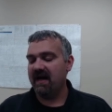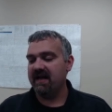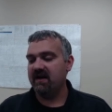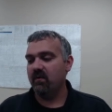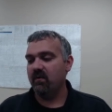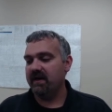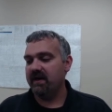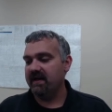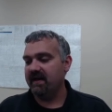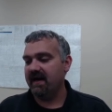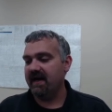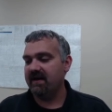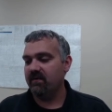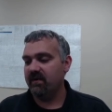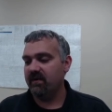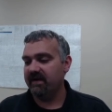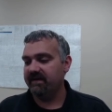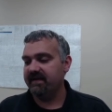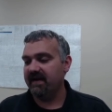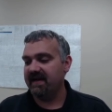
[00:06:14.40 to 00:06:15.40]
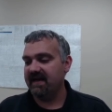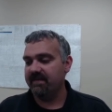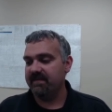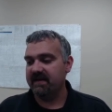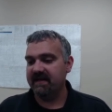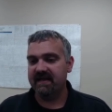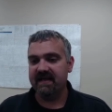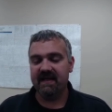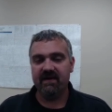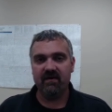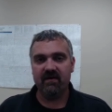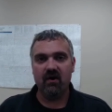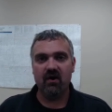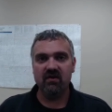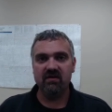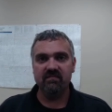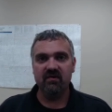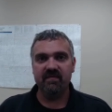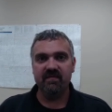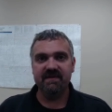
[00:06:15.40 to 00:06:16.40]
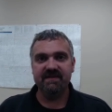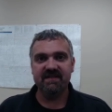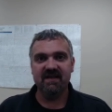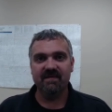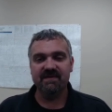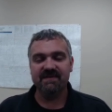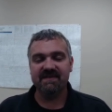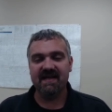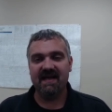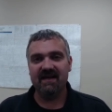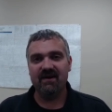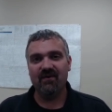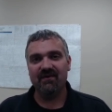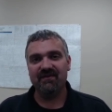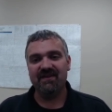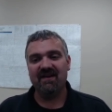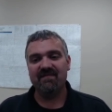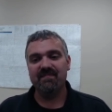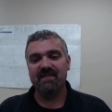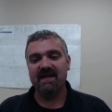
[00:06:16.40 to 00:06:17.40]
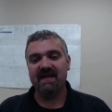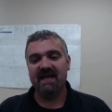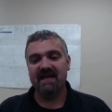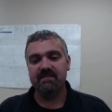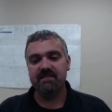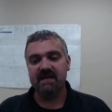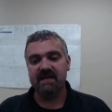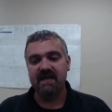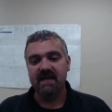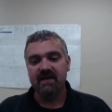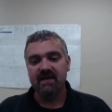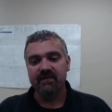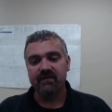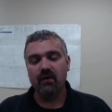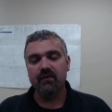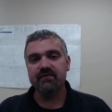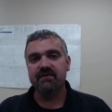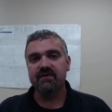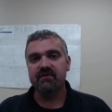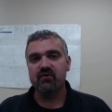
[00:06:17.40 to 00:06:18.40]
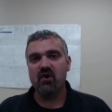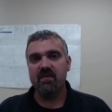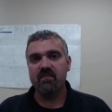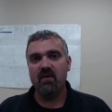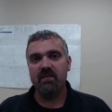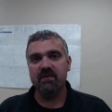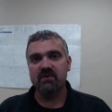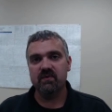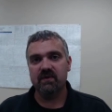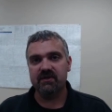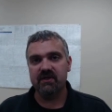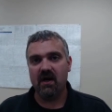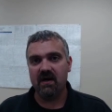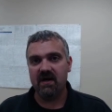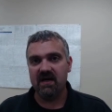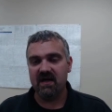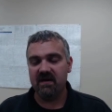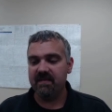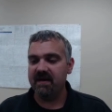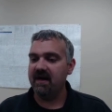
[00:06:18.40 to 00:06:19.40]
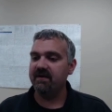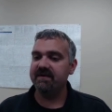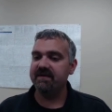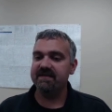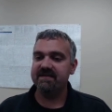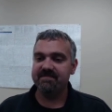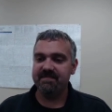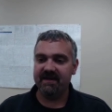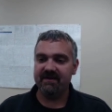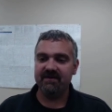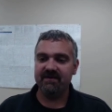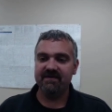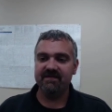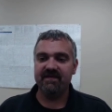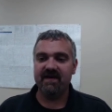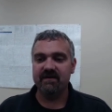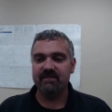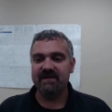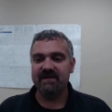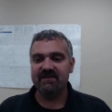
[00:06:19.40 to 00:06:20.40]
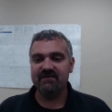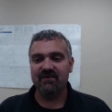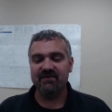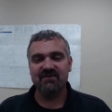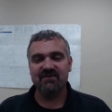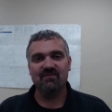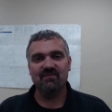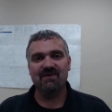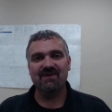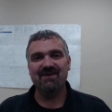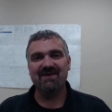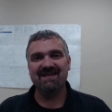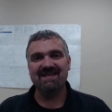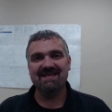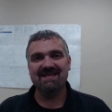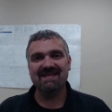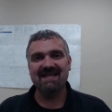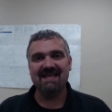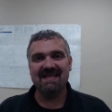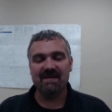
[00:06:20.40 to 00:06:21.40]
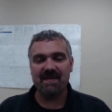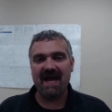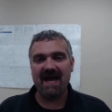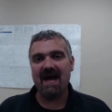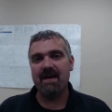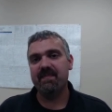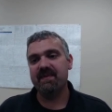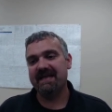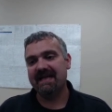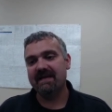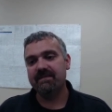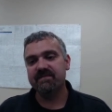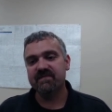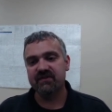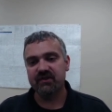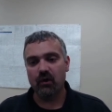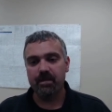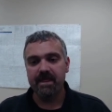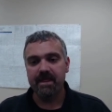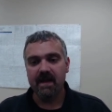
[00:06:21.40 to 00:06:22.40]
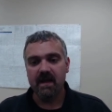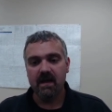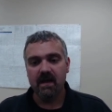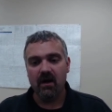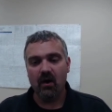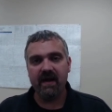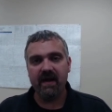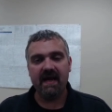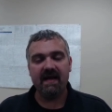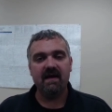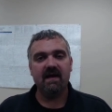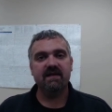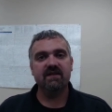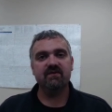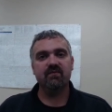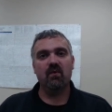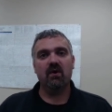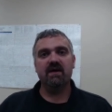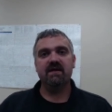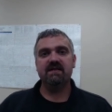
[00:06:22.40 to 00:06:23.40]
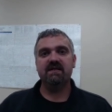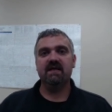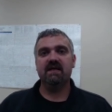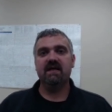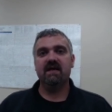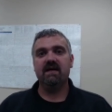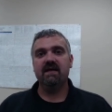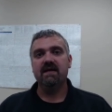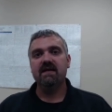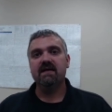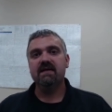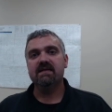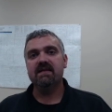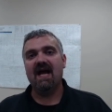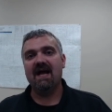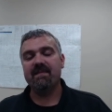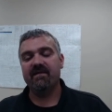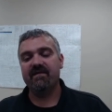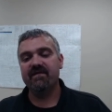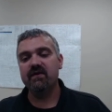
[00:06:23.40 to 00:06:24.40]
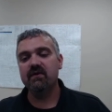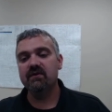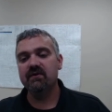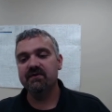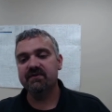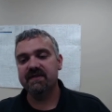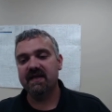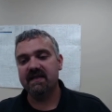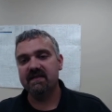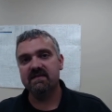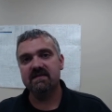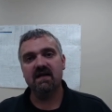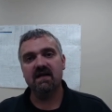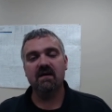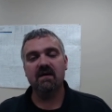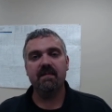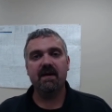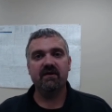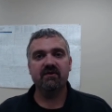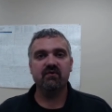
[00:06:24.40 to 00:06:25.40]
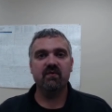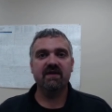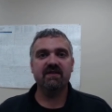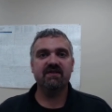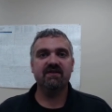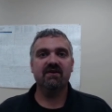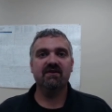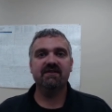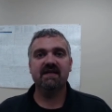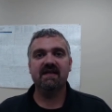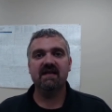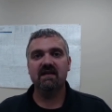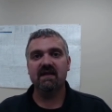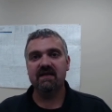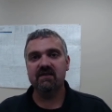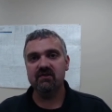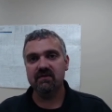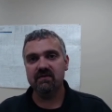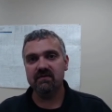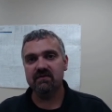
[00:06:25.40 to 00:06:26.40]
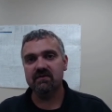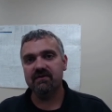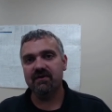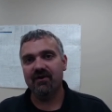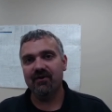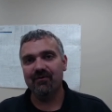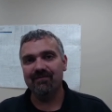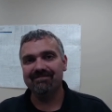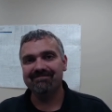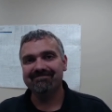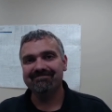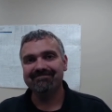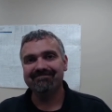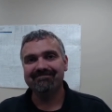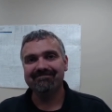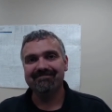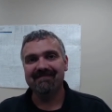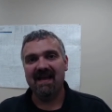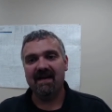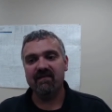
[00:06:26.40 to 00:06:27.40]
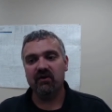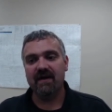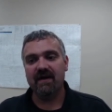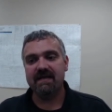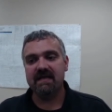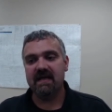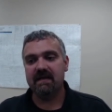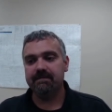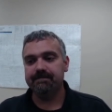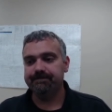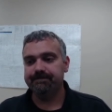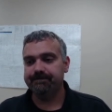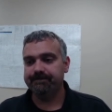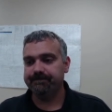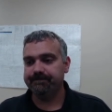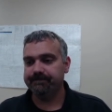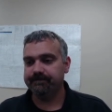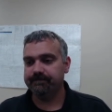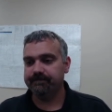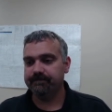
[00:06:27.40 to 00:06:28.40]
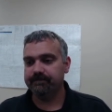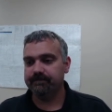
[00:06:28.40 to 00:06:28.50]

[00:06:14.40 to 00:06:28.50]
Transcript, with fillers: I don't want to tell you I'm going to get all the movements here. I'm just kind of going on top of my head, but those are the joint movements we're talking about. It's better to find resources where you can see them happening. So, okay, I just wanted to tie up a few loose ends there about joints and articulation. So have a great day.